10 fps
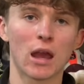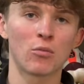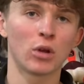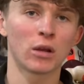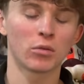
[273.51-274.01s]
And
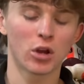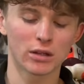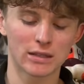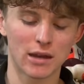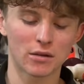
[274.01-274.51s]
when I'm
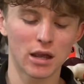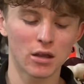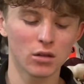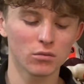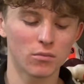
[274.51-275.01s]
going
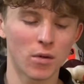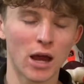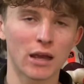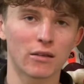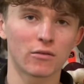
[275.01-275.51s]
downhill, my